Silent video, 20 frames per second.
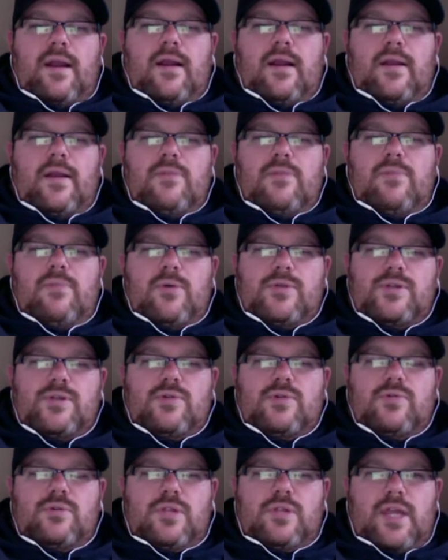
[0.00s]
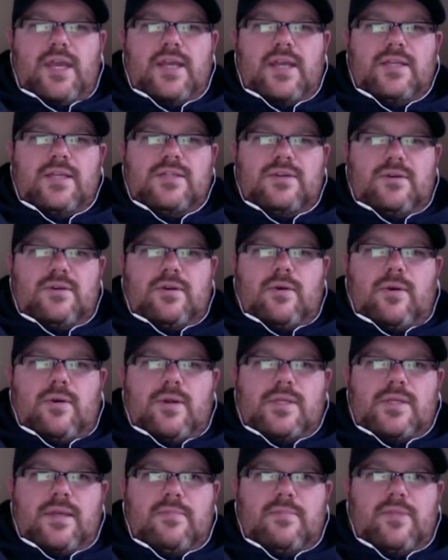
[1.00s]
you post cool links
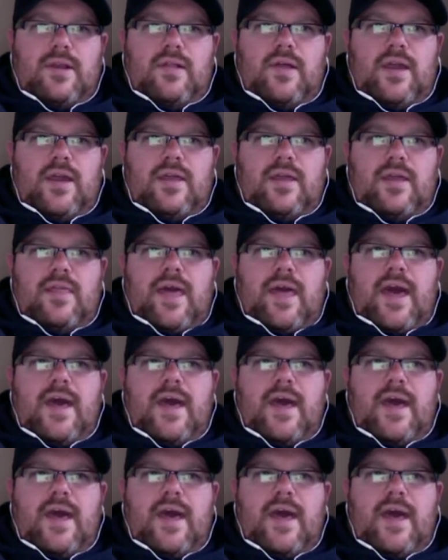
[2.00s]
or something like that?